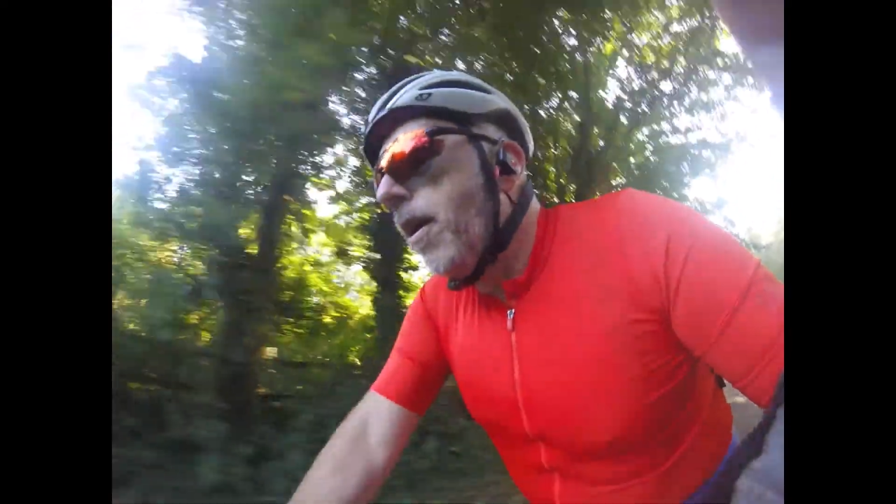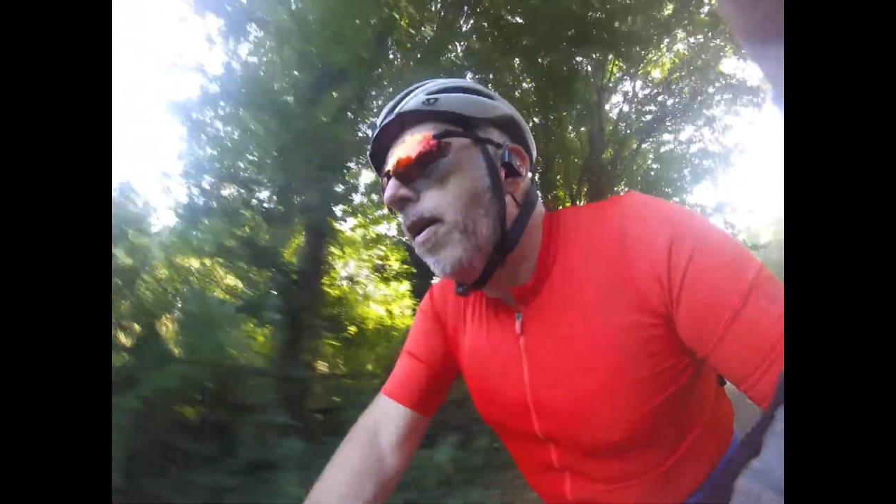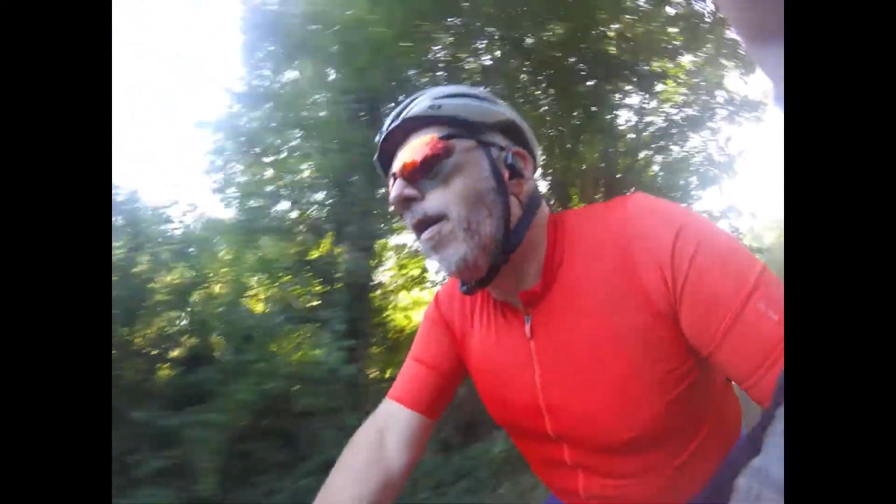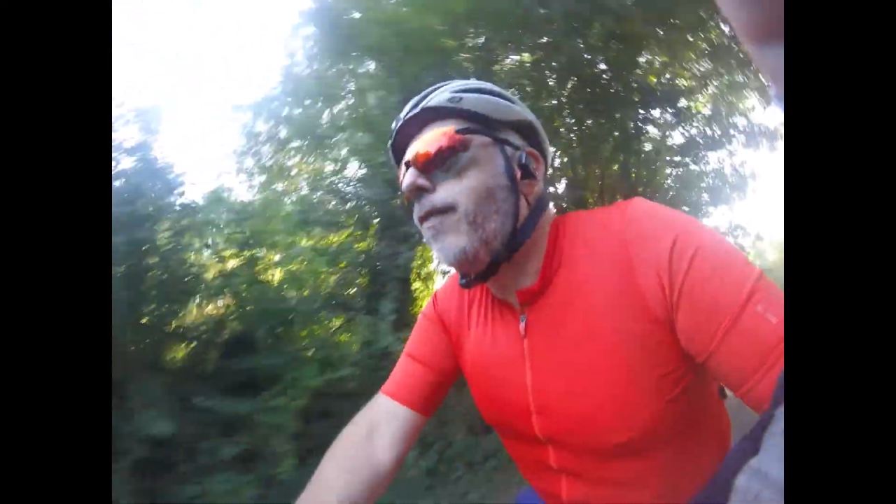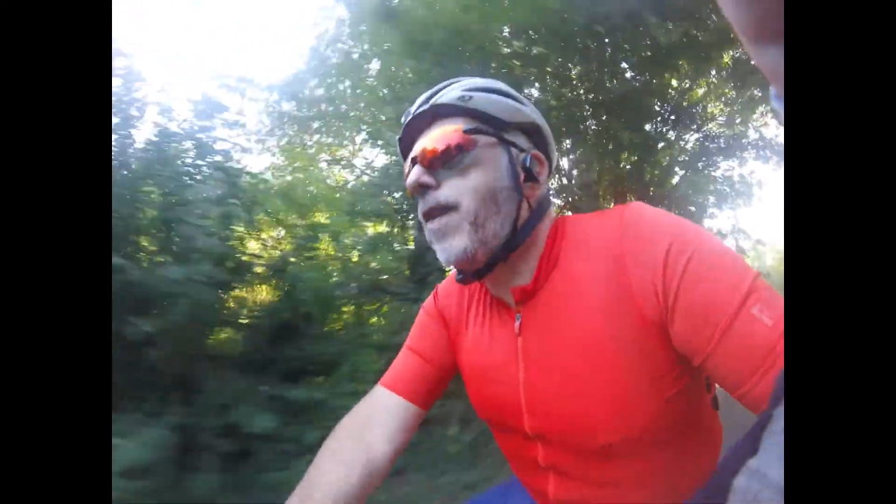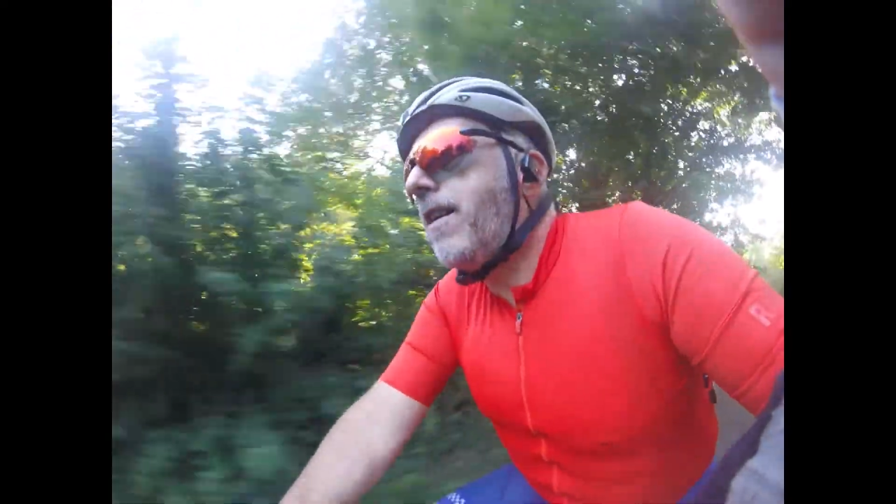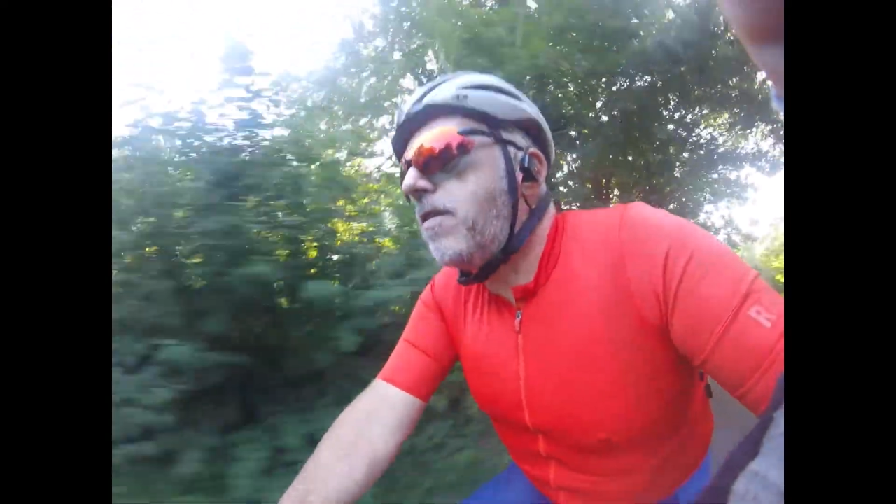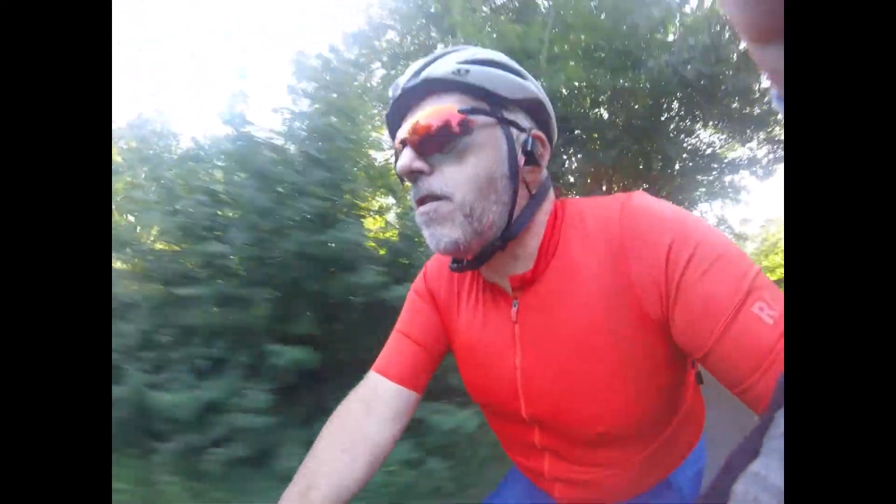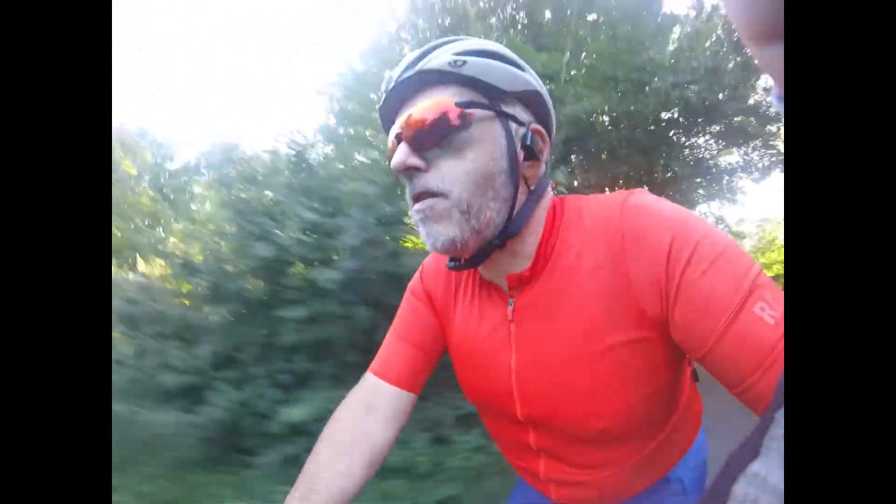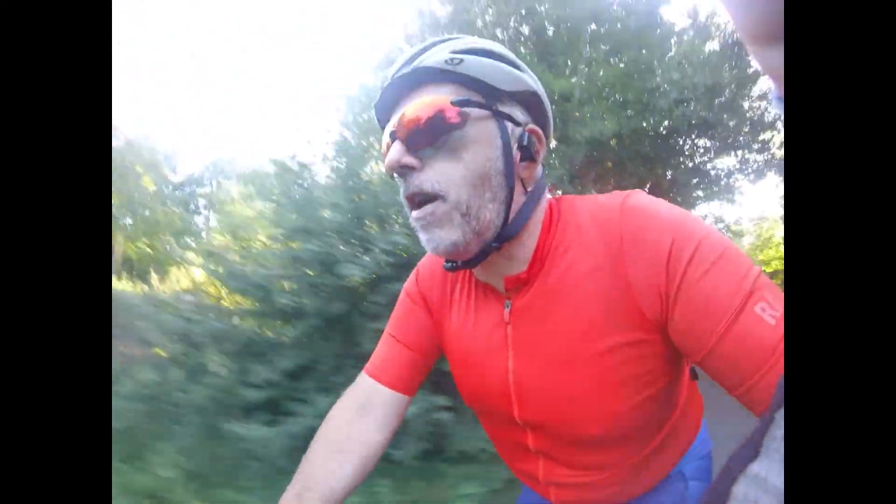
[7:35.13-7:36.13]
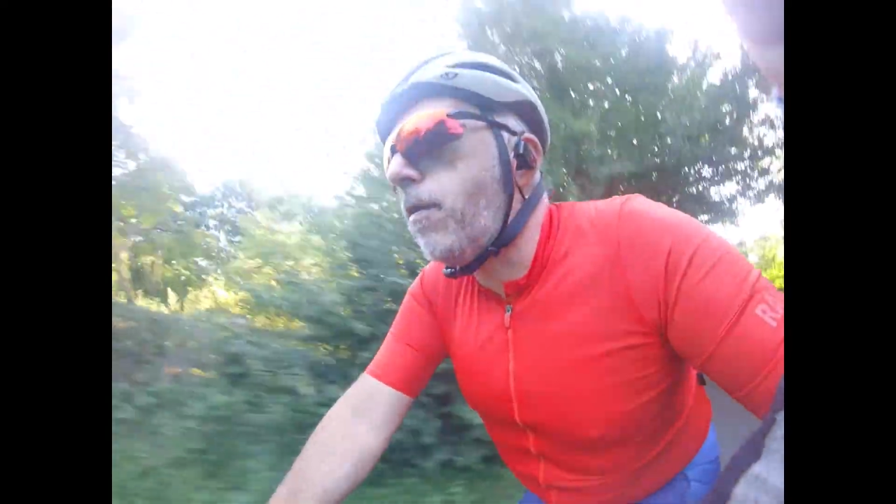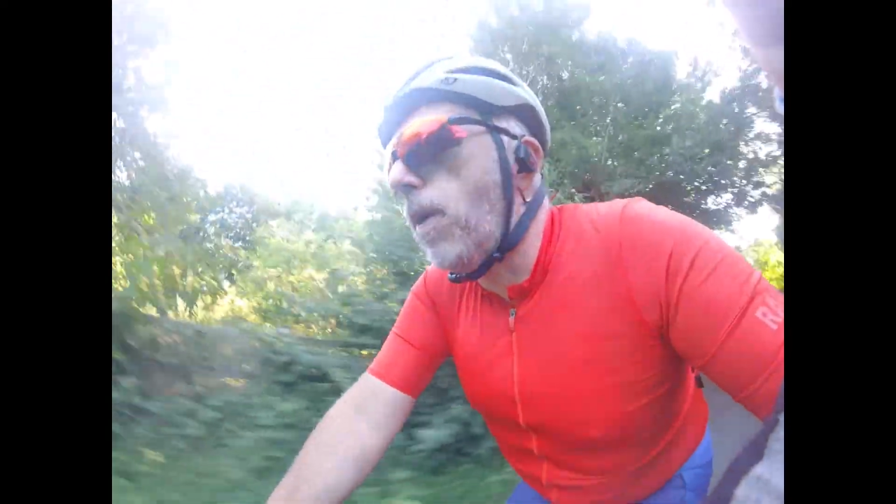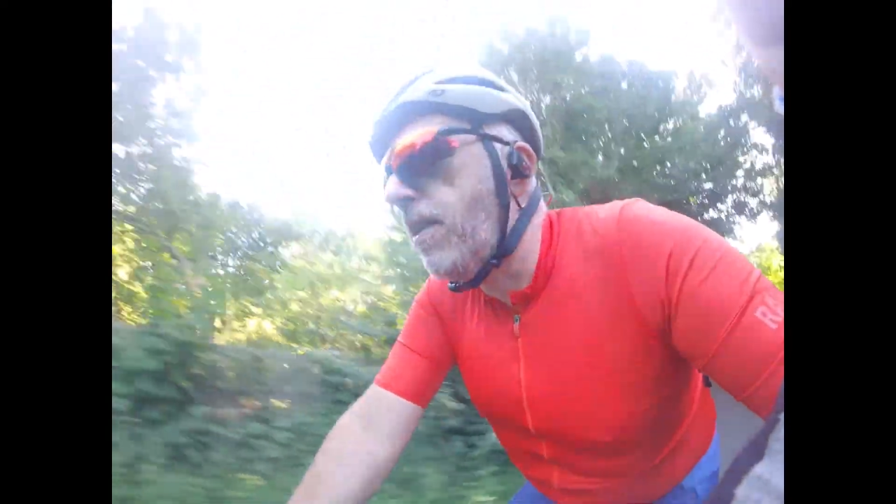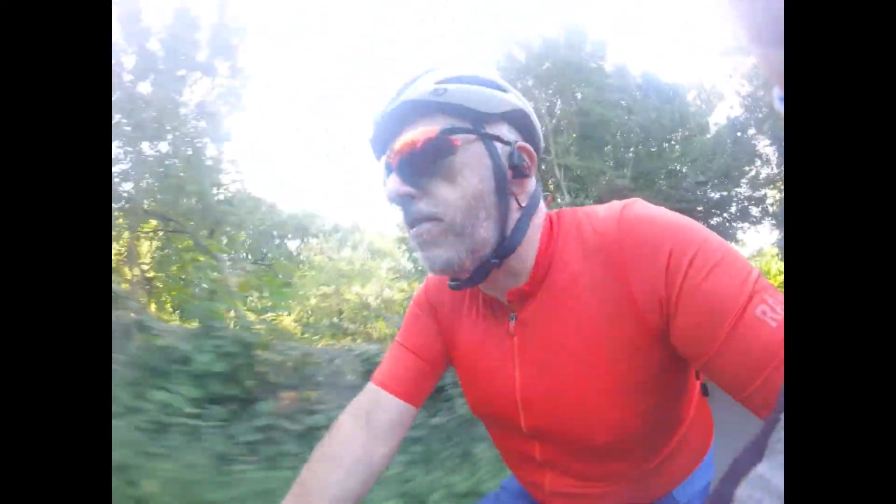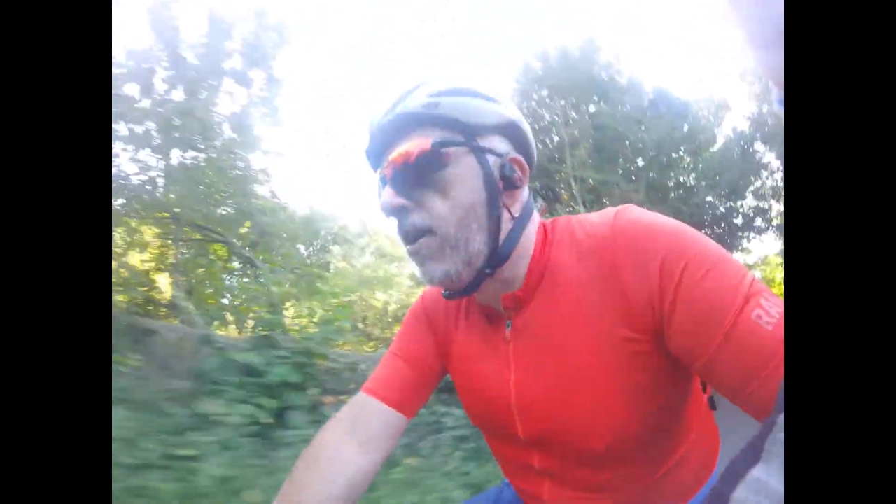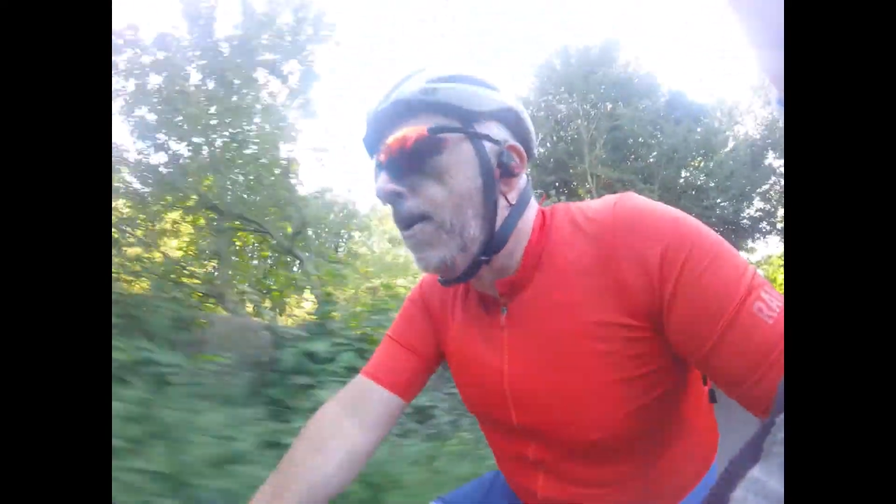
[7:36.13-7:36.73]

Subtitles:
off down to the southwest.